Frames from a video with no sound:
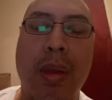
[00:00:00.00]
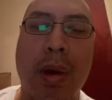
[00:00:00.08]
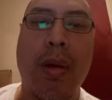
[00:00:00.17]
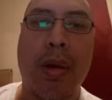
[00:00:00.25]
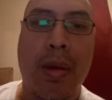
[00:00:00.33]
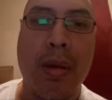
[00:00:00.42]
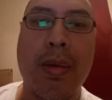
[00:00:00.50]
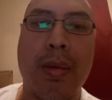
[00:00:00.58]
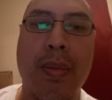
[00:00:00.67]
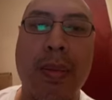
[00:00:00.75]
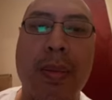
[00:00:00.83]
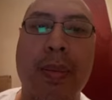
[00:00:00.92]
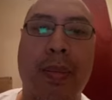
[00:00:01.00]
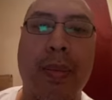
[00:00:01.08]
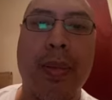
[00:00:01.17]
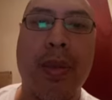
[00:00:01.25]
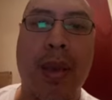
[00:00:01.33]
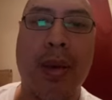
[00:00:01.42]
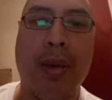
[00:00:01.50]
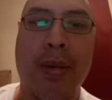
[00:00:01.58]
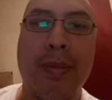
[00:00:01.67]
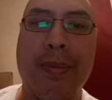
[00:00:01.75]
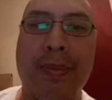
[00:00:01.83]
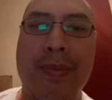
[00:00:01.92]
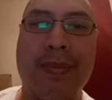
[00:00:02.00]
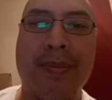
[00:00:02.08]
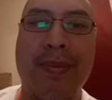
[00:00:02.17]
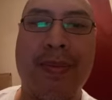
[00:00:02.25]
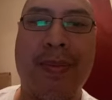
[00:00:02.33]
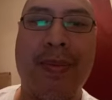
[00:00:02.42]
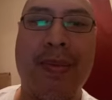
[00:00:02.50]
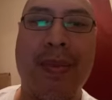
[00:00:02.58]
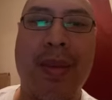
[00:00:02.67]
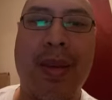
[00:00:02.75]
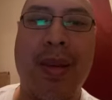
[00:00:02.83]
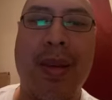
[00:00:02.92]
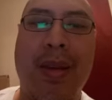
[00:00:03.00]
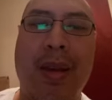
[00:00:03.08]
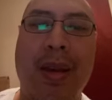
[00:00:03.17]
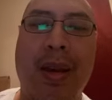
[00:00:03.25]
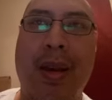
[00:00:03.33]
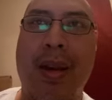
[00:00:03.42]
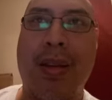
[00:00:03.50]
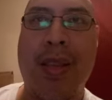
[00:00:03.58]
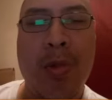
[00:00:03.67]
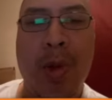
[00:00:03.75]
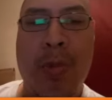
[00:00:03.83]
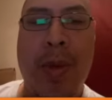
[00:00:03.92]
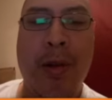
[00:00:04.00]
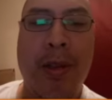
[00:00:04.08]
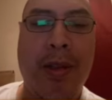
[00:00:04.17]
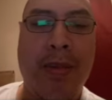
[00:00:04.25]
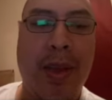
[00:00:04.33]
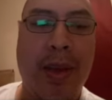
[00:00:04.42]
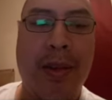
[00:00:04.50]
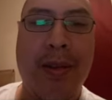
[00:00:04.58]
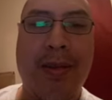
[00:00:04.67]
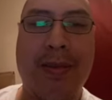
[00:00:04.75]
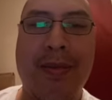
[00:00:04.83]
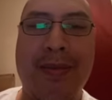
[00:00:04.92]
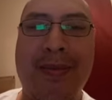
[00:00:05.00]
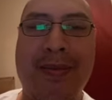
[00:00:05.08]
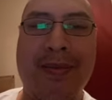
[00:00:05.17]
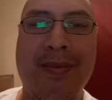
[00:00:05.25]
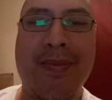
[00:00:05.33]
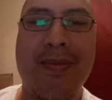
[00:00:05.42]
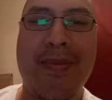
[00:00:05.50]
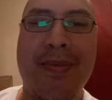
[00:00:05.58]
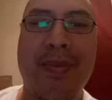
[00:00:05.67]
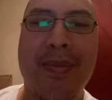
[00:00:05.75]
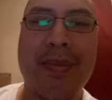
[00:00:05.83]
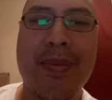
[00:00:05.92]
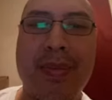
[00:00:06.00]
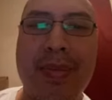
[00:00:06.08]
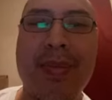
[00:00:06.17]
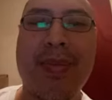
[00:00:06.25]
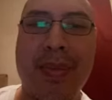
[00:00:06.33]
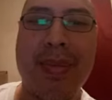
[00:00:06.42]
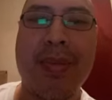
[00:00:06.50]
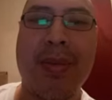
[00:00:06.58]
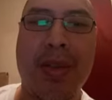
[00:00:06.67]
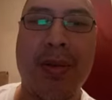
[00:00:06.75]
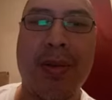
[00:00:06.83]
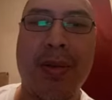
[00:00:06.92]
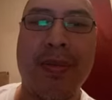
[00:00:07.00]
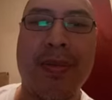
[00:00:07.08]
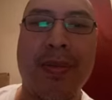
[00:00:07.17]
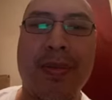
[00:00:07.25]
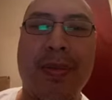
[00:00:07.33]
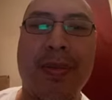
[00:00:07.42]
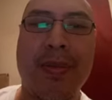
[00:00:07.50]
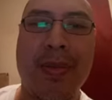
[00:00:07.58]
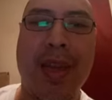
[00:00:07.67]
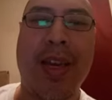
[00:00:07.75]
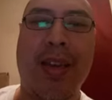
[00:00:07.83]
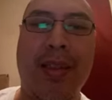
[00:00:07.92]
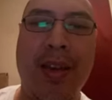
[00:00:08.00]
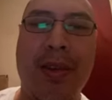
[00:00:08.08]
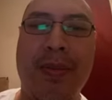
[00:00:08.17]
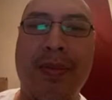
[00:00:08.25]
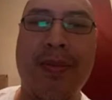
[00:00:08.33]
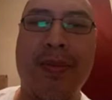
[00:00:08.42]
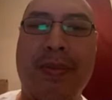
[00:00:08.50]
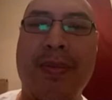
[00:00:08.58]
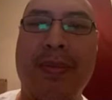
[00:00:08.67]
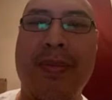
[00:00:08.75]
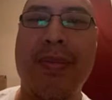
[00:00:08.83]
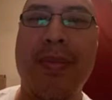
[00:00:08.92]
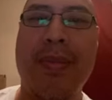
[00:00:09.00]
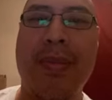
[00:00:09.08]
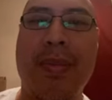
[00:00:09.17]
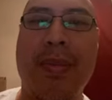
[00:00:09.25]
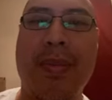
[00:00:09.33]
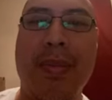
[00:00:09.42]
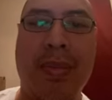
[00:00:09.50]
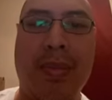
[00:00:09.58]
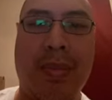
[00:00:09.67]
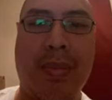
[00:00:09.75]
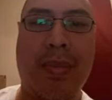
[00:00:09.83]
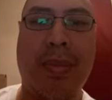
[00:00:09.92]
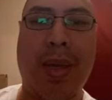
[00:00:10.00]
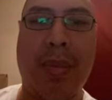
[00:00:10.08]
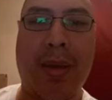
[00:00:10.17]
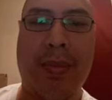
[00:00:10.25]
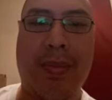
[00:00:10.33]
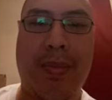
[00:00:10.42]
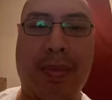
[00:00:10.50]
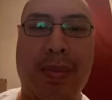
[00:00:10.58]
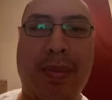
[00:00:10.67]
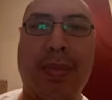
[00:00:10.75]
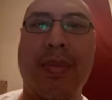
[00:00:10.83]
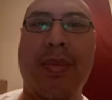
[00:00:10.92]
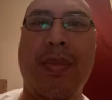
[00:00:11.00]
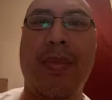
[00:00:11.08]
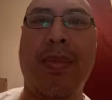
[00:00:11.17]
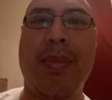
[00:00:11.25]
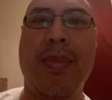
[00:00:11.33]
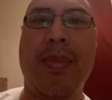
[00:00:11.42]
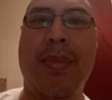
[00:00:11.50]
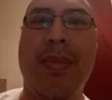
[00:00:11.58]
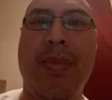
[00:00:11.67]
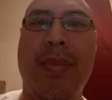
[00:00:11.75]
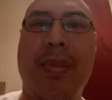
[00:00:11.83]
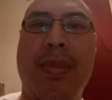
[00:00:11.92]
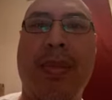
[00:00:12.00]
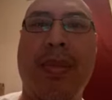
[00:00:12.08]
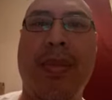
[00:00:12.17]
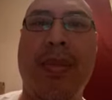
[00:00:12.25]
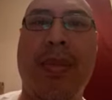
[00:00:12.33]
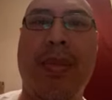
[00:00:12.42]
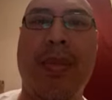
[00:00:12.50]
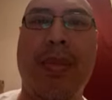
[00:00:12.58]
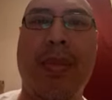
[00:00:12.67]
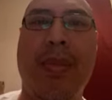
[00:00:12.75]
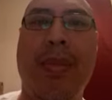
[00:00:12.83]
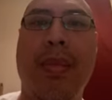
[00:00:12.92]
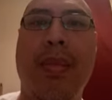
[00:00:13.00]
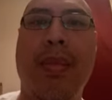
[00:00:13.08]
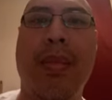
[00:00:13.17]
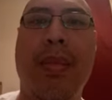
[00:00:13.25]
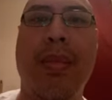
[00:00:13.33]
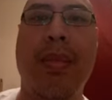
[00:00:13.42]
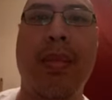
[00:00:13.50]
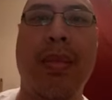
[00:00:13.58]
Okay. Good. Anything else that you want to ask? Uh, that would be all. Thank you. Nice to see you. Good. Go well. Nice. Yeah. Thank you. Bye bye. Let's okay. see if anybody else wants to come and say hi.